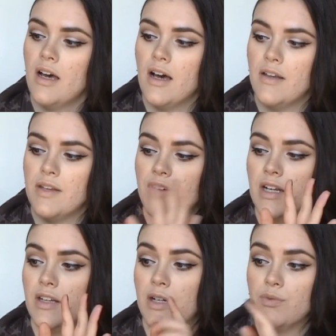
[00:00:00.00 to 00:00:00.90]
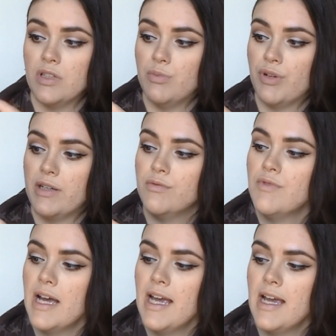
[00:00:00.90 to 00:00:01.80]
Uh, they've got like a really bright
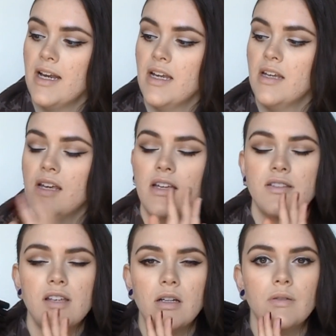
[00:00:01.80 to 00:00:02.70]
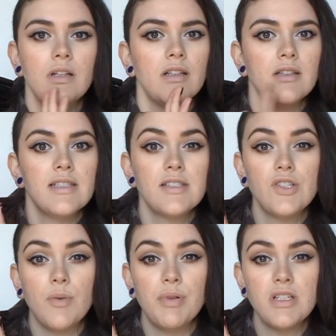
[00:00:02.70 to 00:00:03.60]
red. So let's
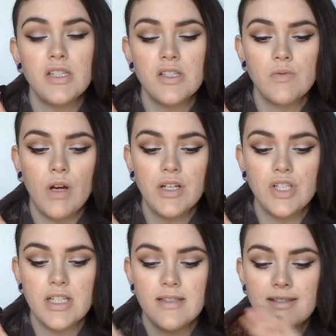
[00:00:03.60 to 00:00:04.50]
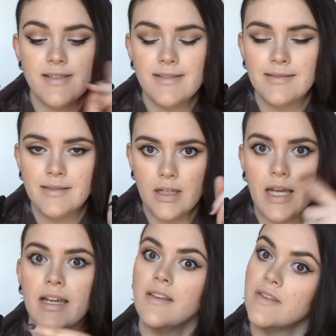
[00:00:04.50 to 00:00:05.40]
jump into the swatches
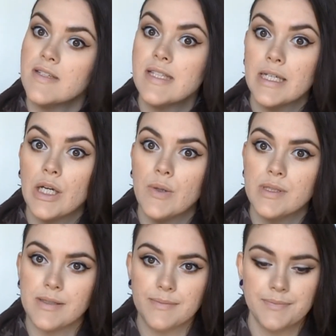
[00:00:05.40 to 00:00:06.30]
and get this thing going.